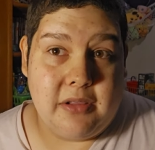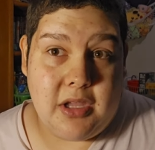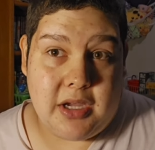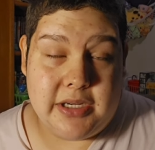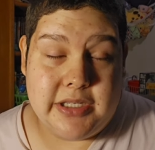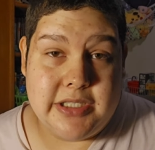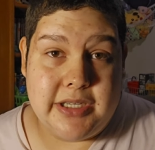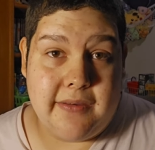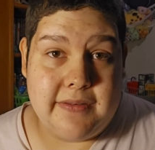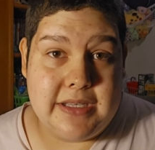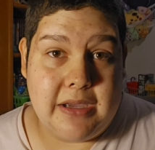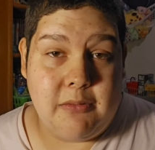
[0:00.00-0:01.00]
long
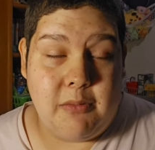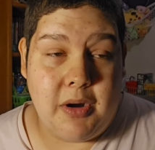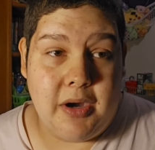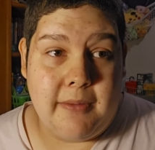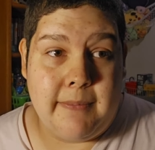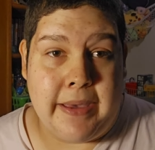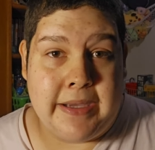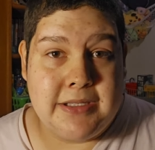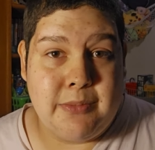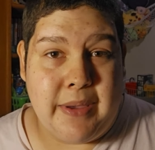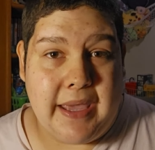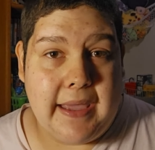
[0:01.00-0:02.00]
shifts at work back
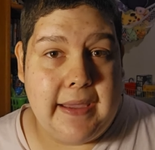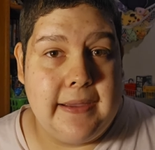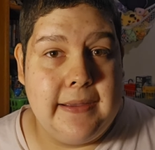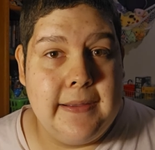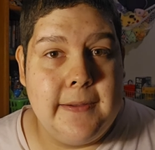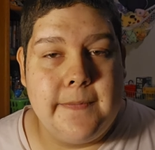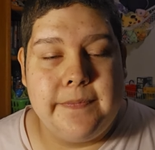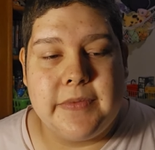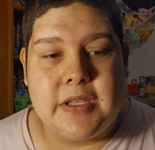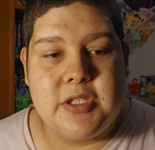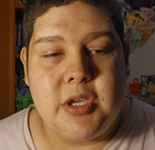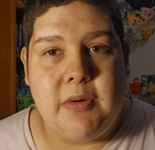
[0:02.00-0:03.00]
to back.
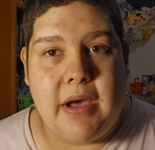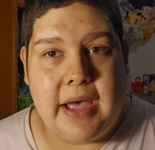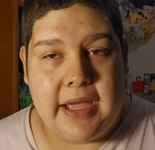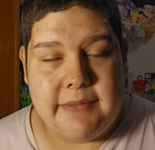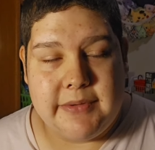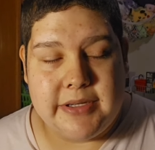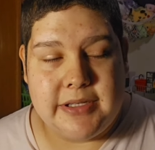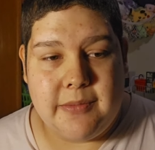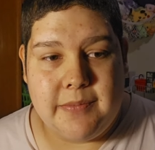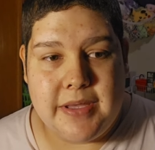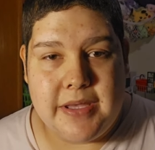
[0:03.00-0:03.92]
So I'm going to